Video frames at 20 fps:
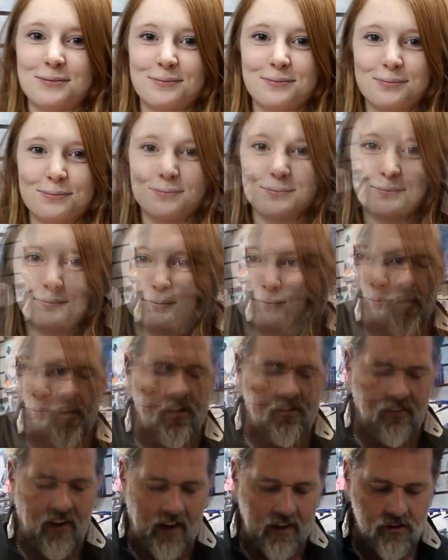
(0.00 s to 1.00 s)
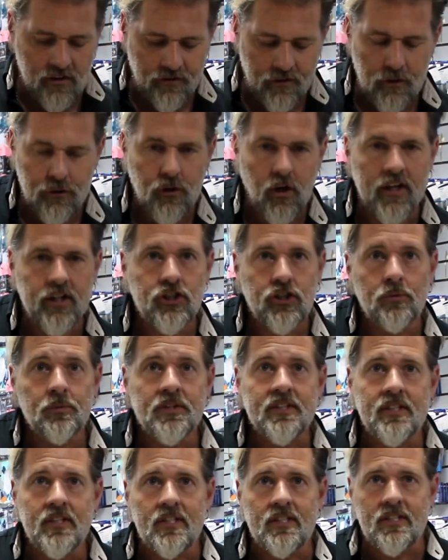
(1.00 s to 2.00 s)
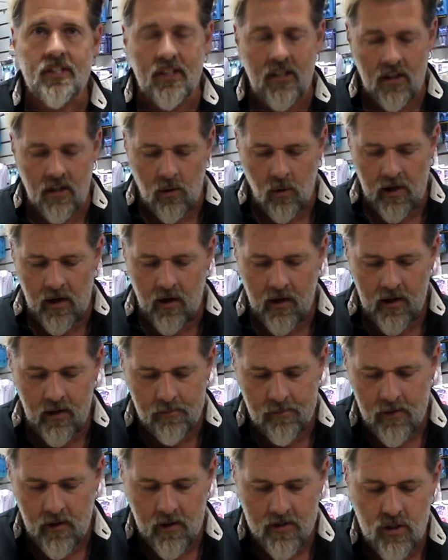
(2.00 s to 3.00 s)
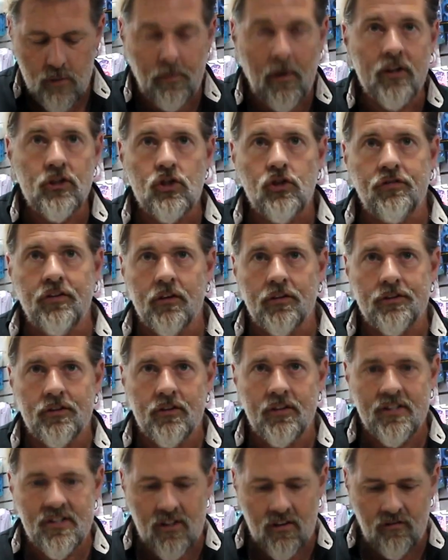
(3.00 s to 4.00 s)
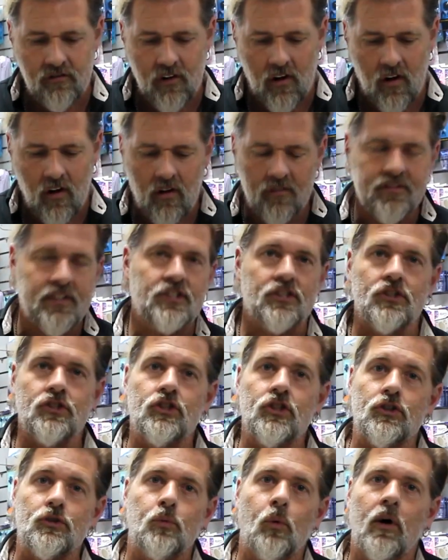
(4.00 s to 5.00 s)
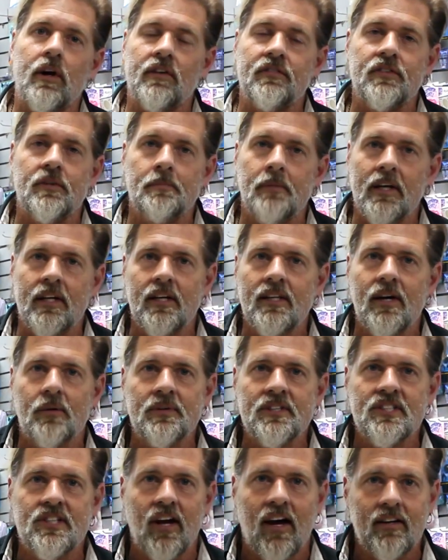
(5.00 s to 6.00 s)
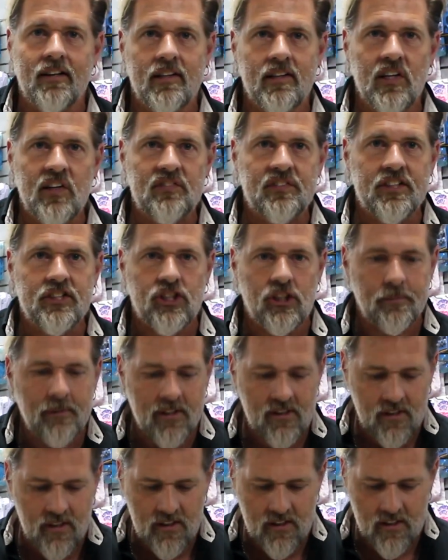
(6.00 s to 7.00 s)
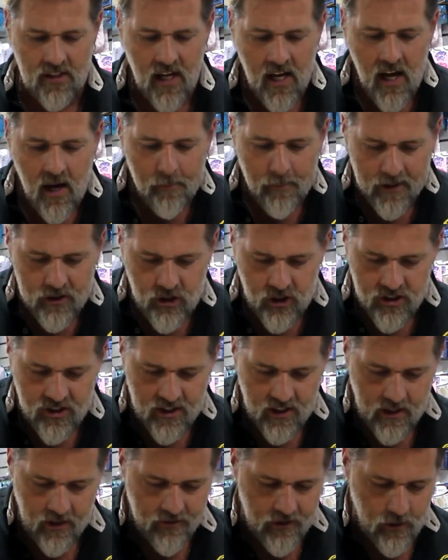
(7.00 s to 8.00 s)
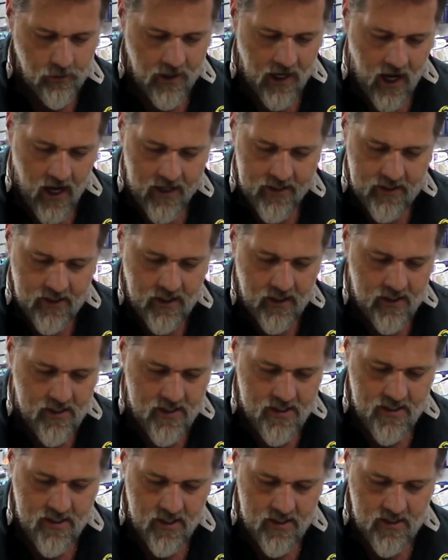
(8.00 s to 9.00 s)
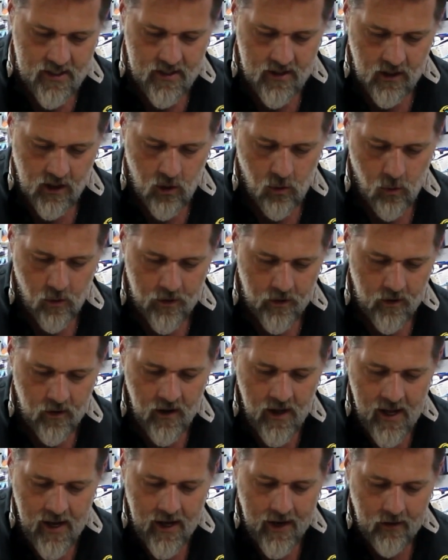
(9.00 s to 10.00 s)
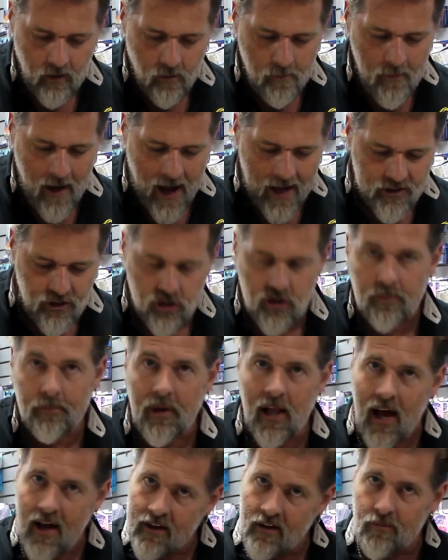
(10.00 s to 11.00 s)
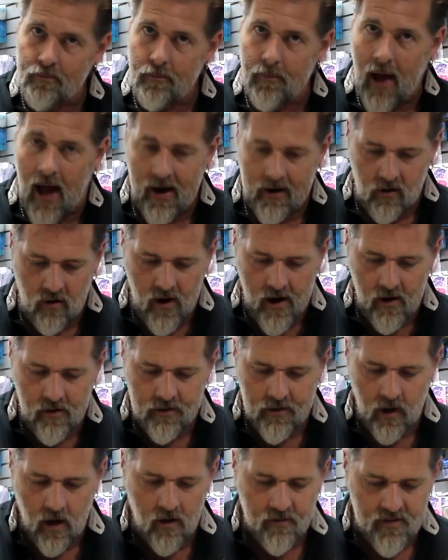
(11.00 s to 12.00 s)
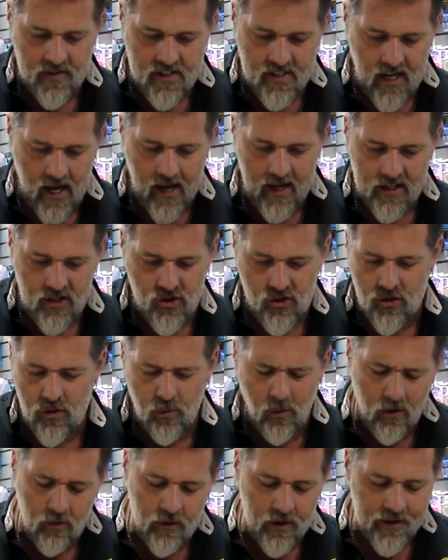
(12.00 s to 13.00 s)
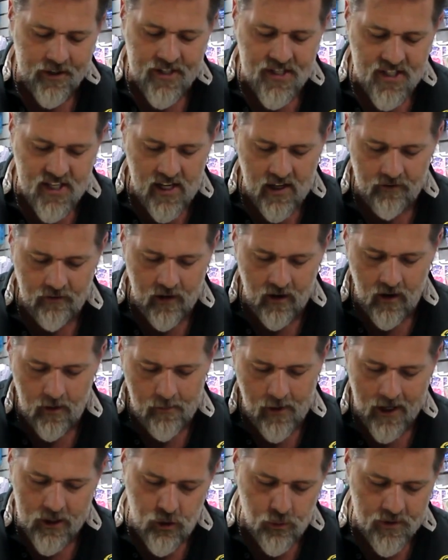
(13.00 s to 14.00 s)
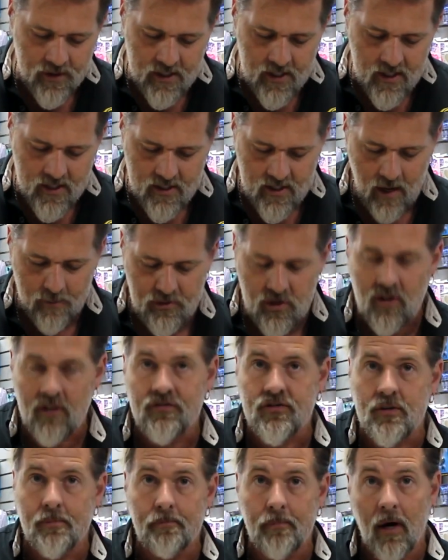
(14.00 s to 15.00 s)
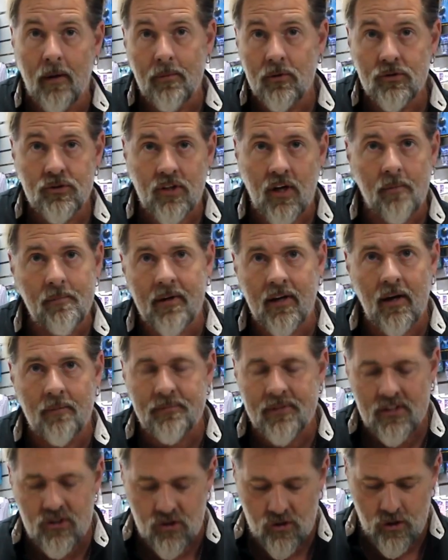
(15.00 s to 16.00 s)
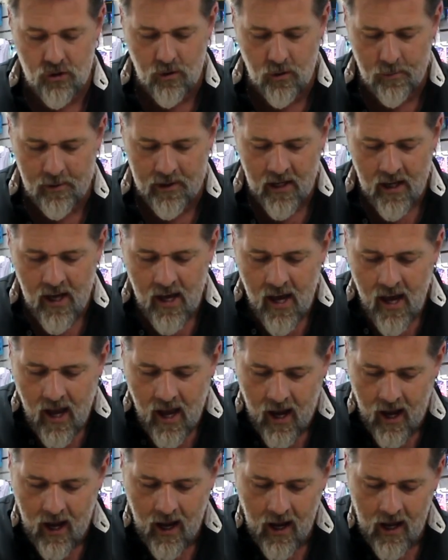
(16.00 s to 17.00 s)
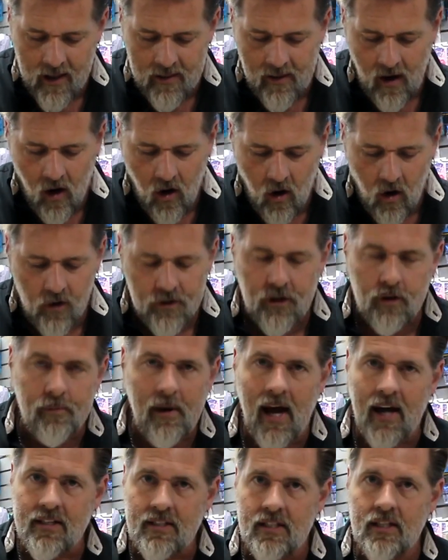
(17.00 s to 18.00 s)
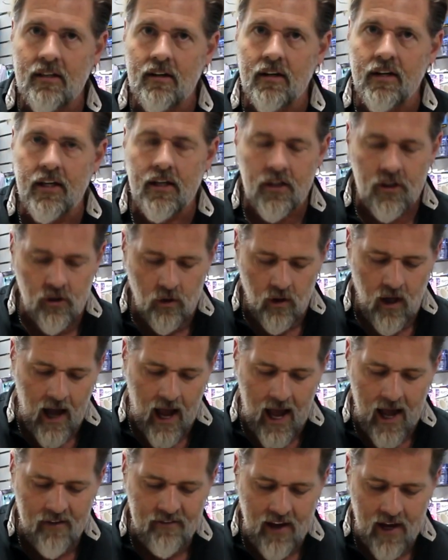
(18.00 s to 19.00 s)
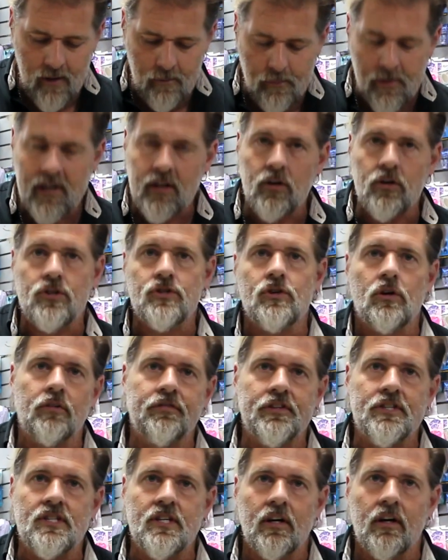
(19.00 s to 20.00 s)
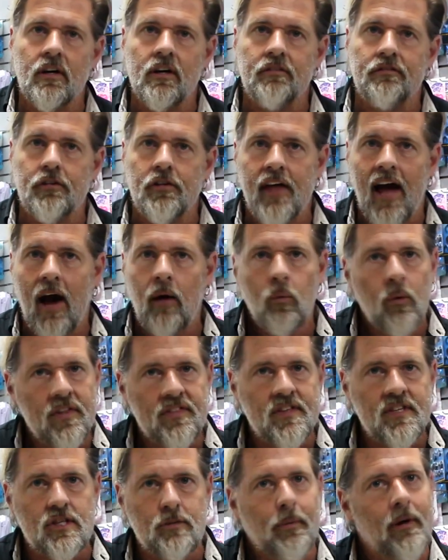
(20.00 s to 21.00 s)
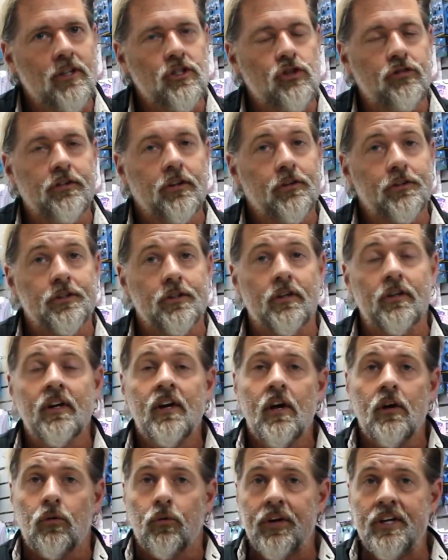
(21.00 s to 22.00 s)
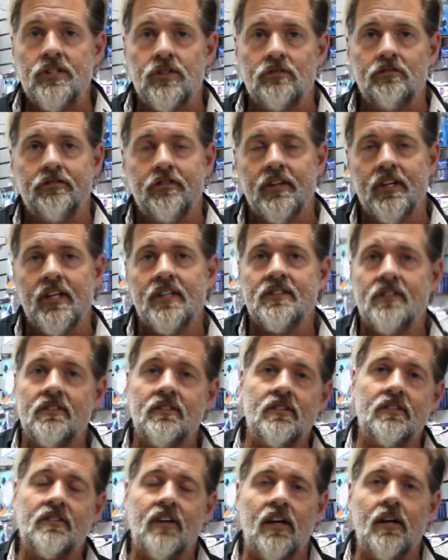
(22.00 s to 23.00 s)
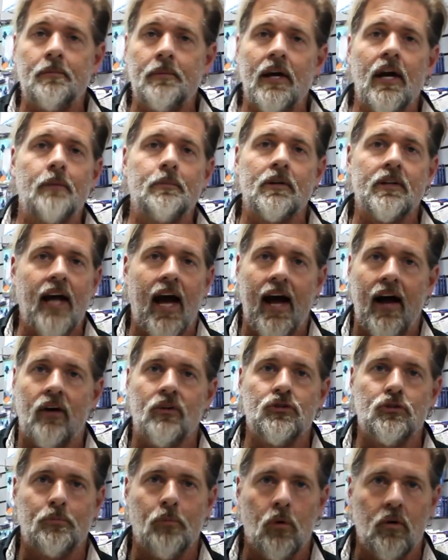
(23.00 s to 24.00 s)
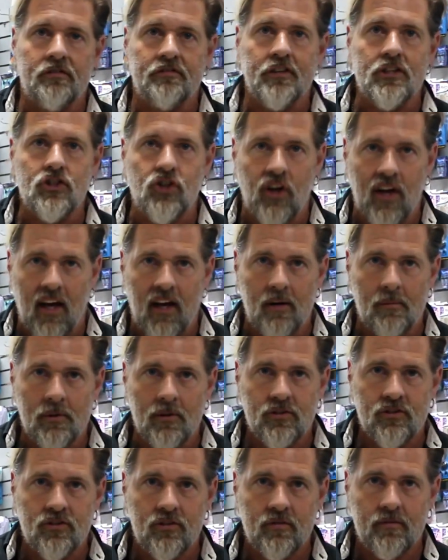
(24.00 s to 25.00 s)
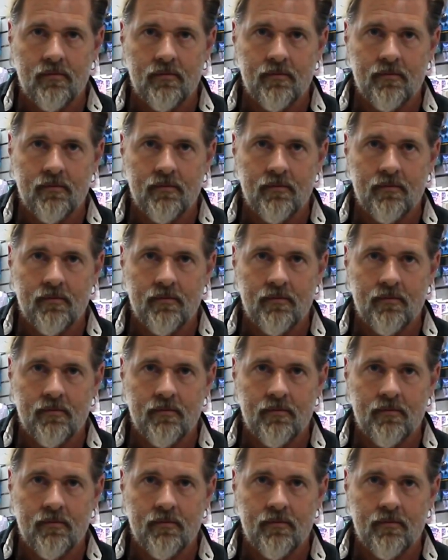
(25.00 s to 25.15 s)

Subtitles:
So for advanced filtration with the Ascent aquarium, sponge filter is involved. This is just one of the many that we stock here at Fishy Business. But just to give you an idea, this sits in the corner. It'll match the black background of the tank, so you won't really see it very much with the exception of some bubbles coming up this tube. And all your bacteria, you'll have a bigger surface area for that with the sponge filter. Reason for this is it's going to be able to house more fish and animals.